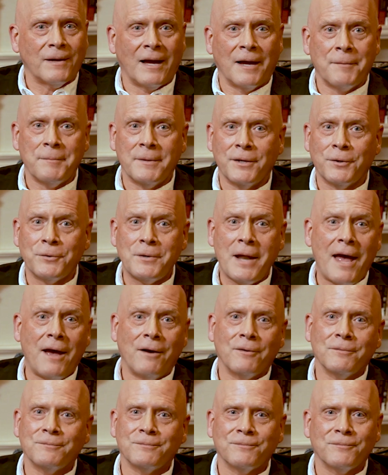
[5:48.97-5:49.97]
I'm here
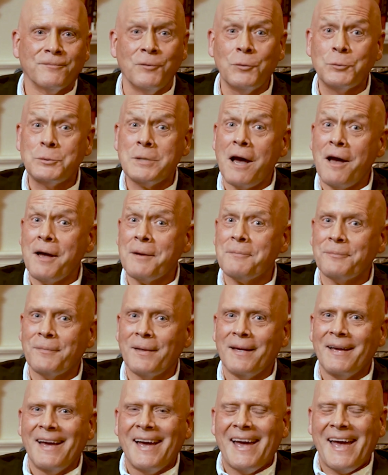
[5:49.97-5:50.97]
now, full time.
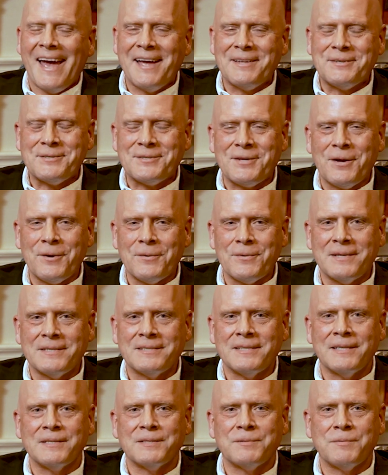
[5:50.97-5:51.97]
And so
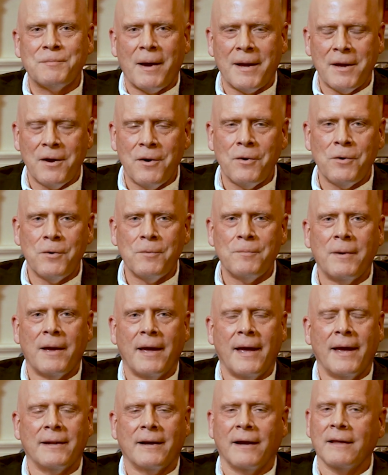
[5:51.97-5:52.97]
this is my home,
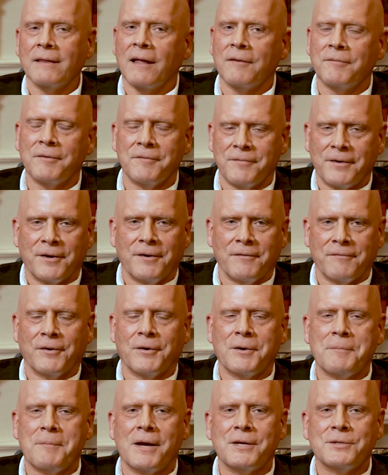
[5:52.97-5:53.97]
and I love it very,
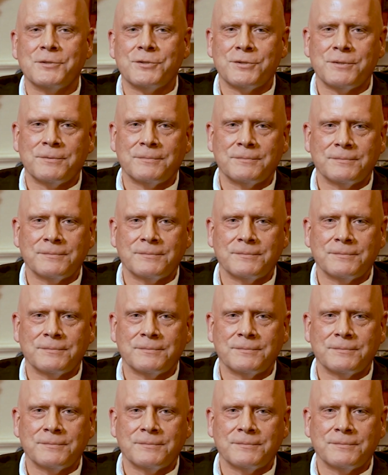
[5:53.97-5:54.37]
very much.